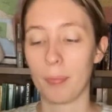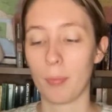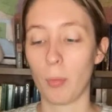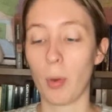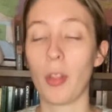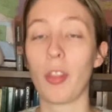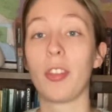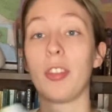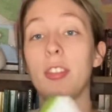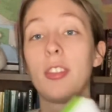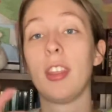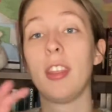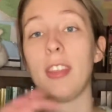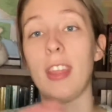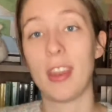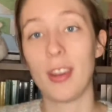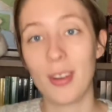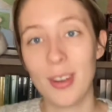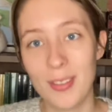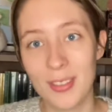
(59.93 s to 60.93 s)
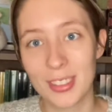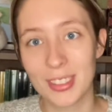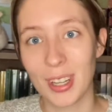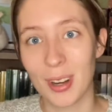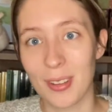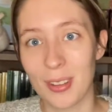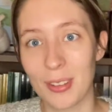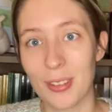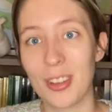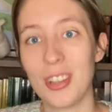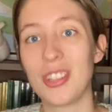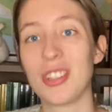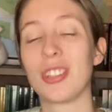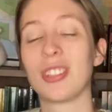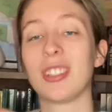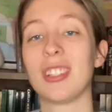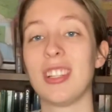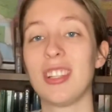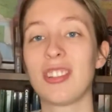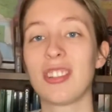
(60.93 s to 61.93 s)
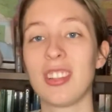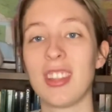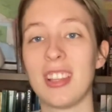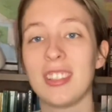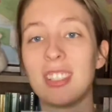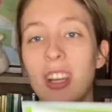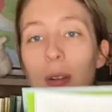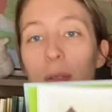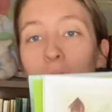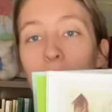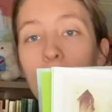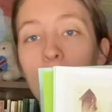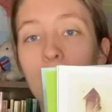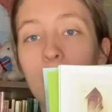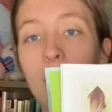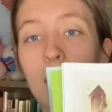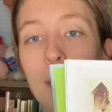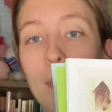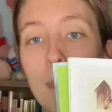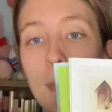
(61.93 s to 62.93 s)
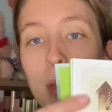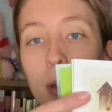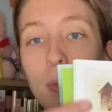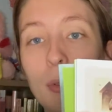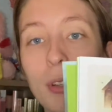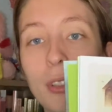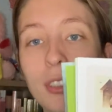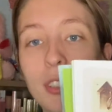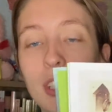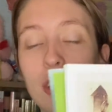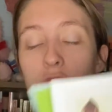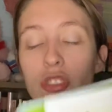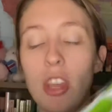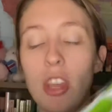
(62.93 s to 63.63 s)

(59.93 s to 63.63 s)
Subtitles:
well, they don't even start with creatures. Initially they start with like minerals and